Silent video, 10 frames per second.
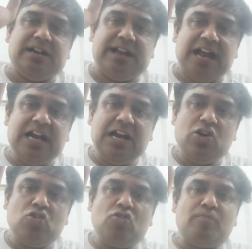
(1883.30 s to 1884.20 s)
Del
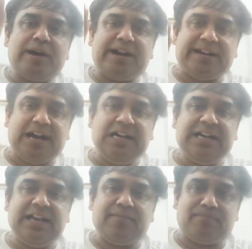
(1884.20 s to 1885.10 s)
u by
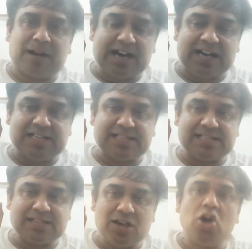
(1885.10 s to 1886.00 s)
del t
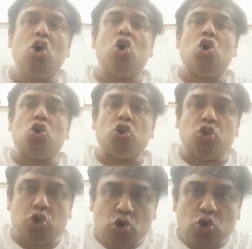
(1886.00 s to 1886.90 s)
plus
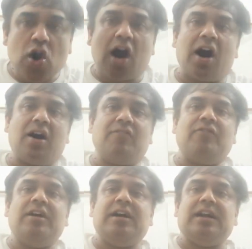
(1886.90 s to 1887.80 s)
u
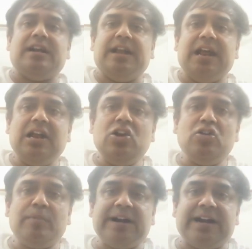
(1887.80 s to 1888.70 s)
of del
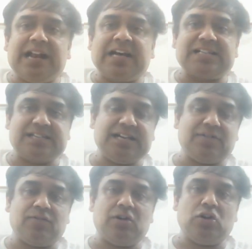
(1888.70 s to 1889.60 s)
u by del x
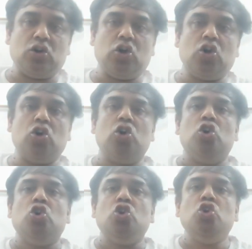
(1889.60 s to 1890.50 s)
equal to
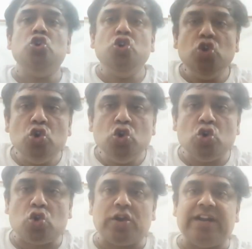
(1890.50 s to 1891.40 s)

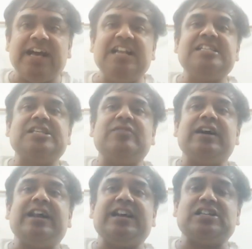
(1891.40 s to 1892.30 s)
nu del
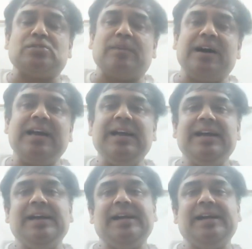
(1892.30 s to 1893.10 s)
square x by